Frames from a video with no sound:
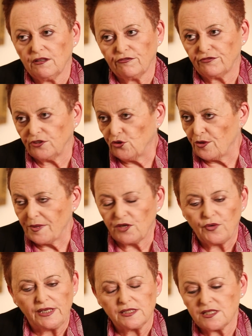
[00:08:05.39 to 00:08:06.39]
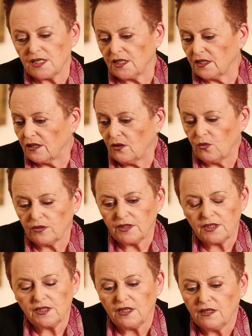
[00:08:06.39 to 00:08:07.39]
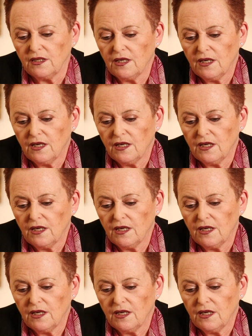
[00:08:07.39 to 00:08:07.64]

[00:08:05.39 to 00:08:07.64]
of new immigrants and all the